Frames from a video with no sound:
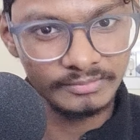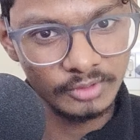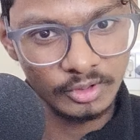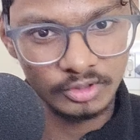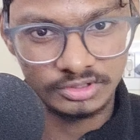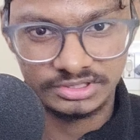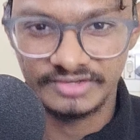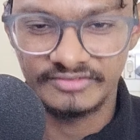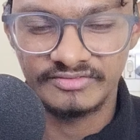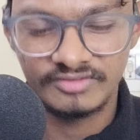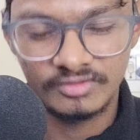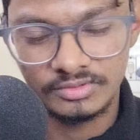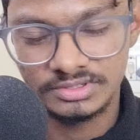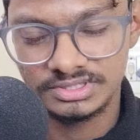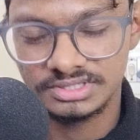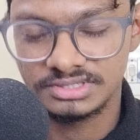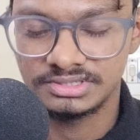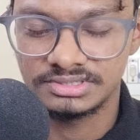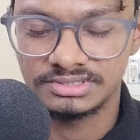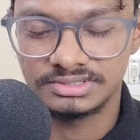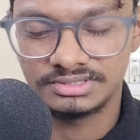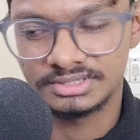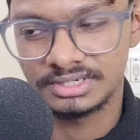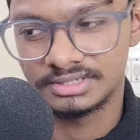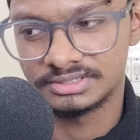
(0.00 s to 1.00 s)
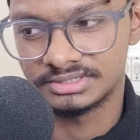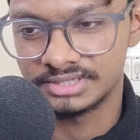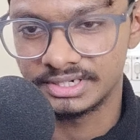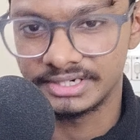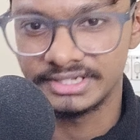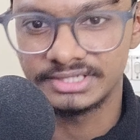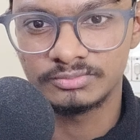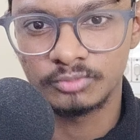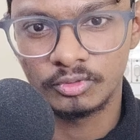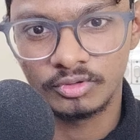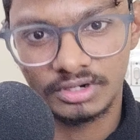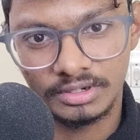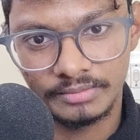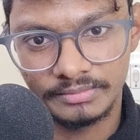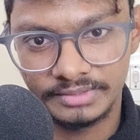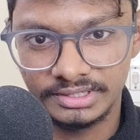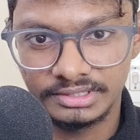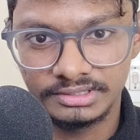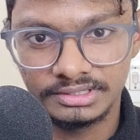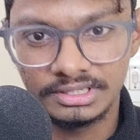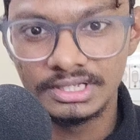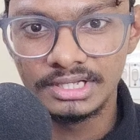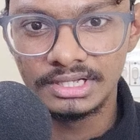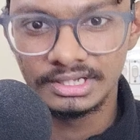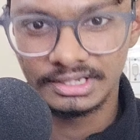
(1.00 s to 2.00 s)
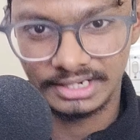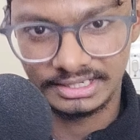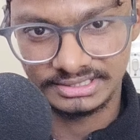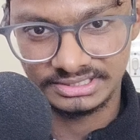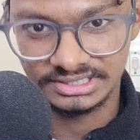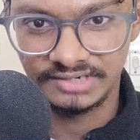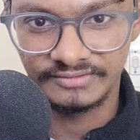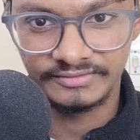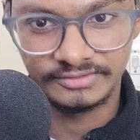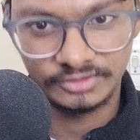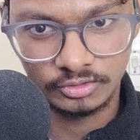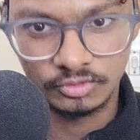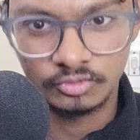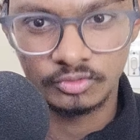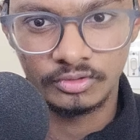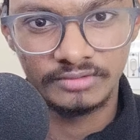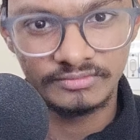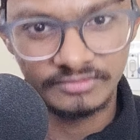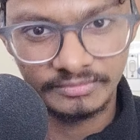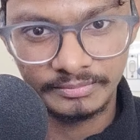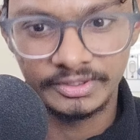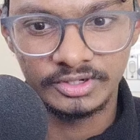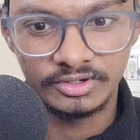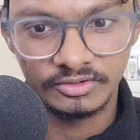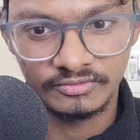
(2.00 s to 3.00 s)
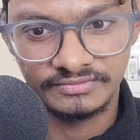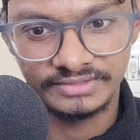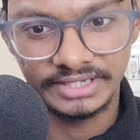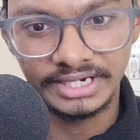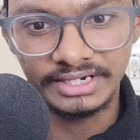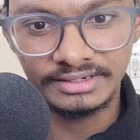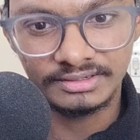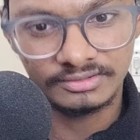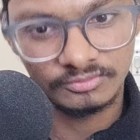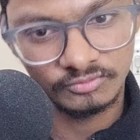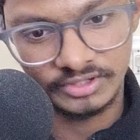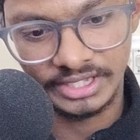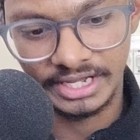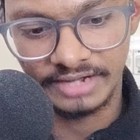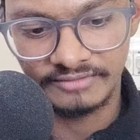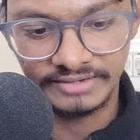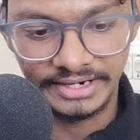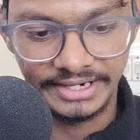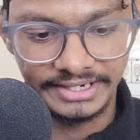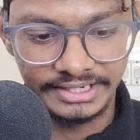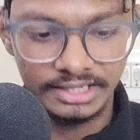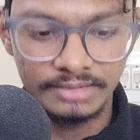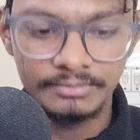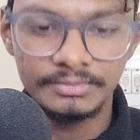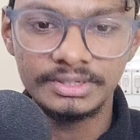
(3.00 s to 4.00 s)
because everyone studies programming in class 11th or 12th, a bit of that we have idea.